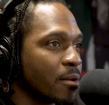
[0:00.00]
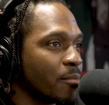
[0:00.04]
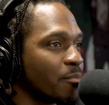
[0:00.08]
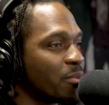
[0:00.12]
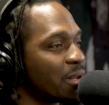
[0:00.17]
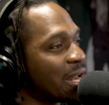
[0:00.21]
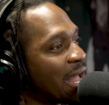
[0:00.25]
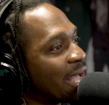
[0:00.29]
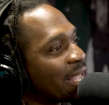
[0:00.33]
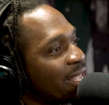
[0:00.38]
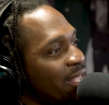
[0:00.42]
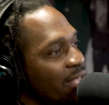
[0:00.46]

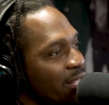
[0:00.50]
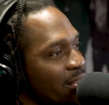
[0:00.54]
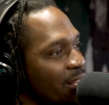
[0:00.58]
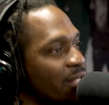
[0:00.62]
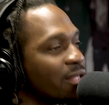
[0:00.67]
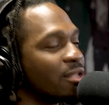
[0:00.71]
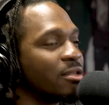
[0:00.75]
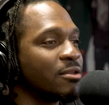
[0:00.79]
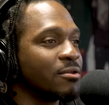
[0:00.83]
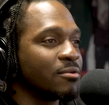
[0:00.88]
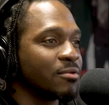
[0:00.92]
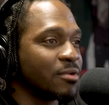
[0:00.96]
But I get
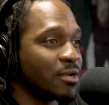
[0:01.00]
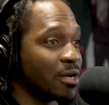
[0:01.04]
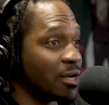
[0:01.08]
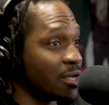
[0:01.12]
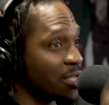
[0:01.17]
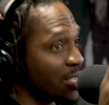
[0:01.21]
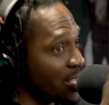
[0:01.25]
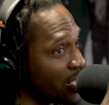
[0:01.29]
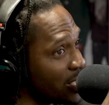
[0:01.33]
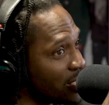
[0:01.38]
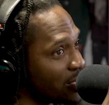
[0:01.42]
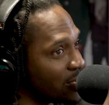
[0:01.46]
it.
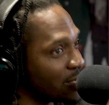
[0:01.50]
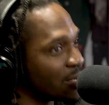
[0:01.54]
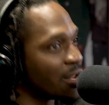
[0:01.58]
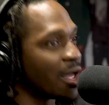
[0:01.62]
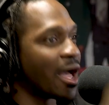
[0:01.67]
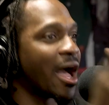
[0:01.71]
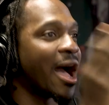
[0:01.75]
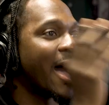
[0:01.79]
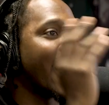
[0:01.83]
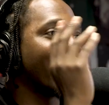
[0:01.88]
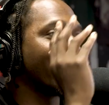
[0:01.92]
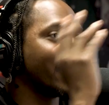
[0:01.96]
Again,
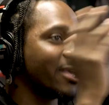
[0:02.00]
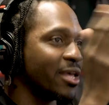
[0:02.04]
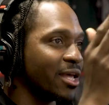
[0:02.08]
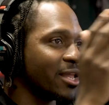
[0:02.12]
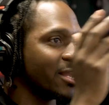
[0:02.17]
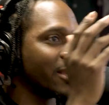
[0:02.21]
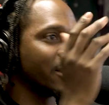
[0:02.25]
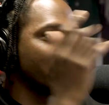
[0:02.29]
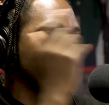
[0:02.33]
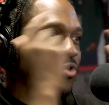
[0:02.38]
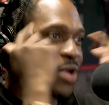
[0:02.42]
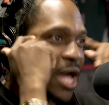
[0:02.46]
I
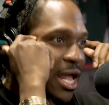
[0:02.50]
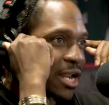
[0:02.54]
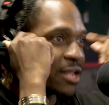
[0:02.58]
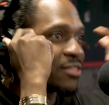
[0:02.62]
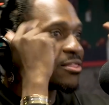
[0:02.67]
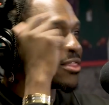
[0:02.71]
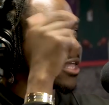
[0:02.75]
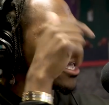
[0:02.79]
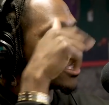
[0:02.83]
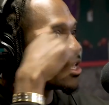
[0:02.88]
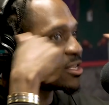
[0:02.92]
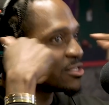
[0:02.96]
get it. You got to
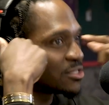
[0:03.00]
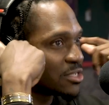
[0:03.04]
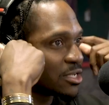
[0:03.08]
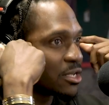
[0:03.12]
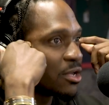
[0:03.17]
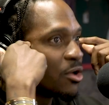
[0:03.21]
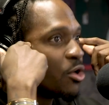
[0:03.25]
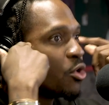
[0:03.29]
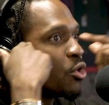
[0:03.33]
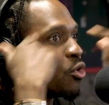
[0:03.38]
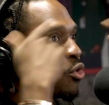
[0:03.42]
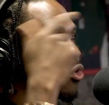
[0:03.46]
think
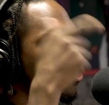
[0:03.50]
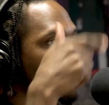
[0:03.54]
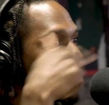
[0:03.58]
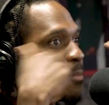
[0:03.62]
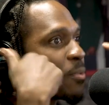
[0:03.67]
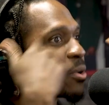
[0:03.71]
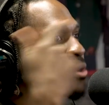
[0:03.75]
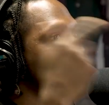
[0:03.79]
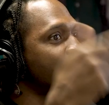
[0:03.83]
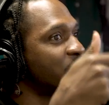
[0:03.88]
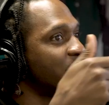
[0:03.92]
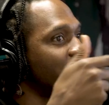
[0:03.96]
into who a
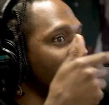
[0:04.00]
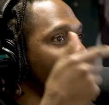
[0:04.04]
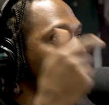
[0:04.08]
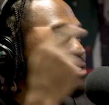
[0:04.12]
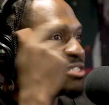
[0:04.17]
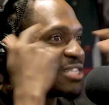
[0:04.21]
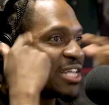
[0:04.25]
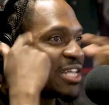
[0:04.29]
person is